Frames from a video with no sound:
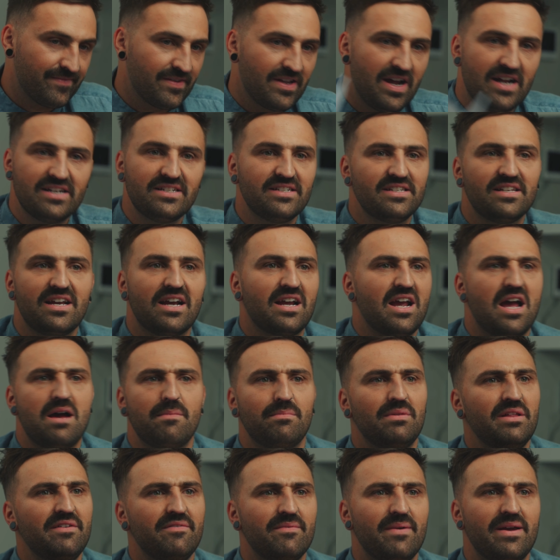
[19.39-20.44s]
I can't
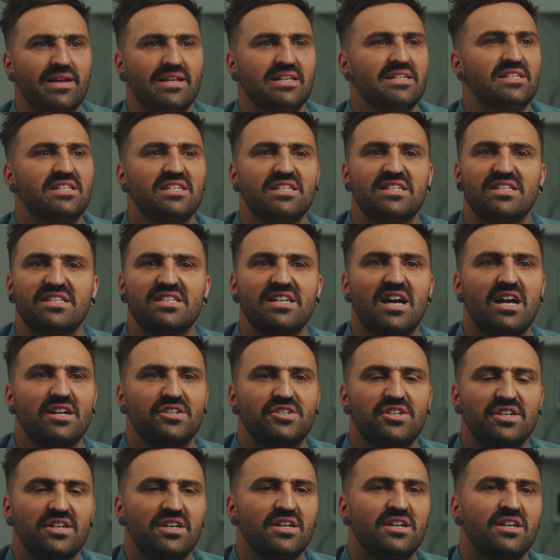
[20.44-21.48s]
believe it, man. It's just
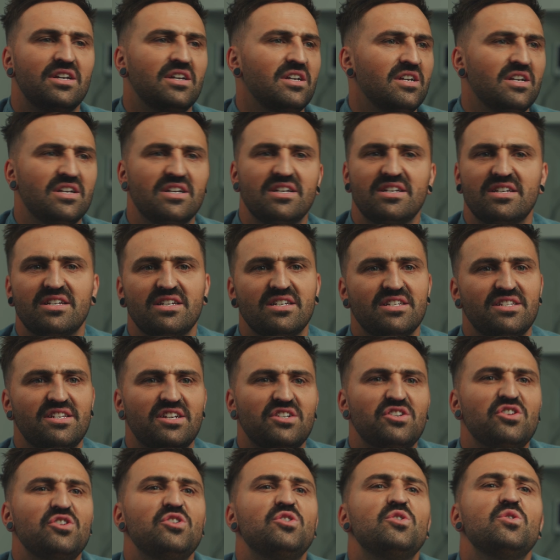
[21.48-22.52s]
such a
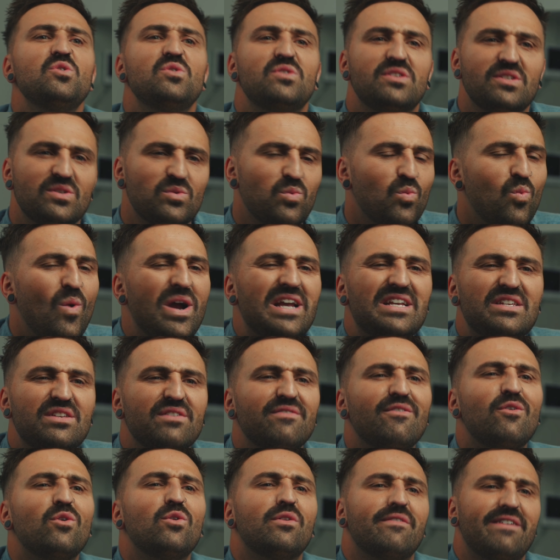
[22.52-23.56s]
useless waste
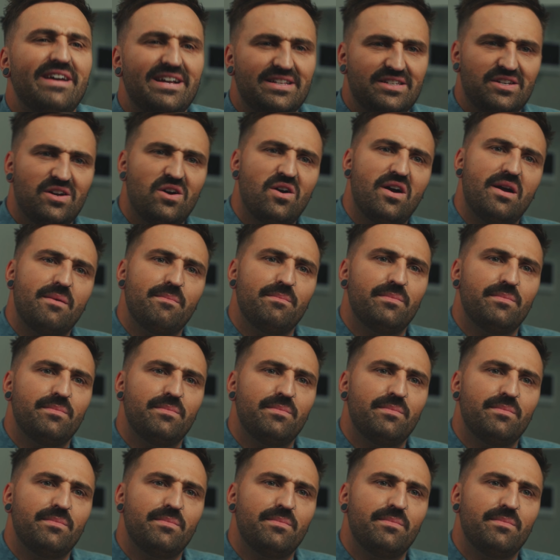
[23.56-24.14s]
of all of our time.